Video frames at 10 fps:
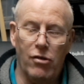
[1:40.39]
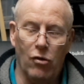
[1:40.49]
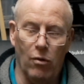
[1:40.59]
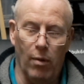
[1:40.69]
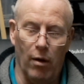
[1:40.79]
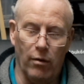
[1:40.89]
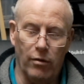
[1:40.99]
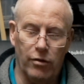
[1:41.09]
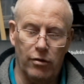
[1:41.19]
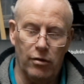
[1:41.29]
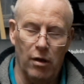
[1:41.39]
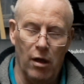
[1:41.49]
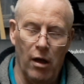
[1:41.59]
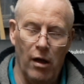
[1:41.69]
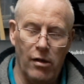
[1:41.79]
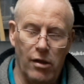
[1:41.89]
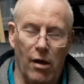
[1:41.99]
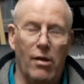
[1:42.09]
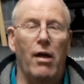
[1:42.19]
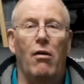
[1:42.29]
Toolbox.
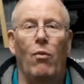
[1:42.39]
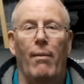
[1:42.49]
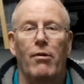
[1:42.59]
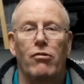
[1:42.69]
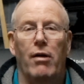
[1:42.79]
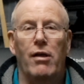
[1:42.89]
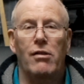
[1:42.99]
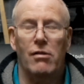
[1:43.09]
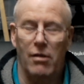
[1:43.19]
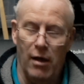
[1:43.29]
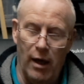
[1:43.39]
So their web address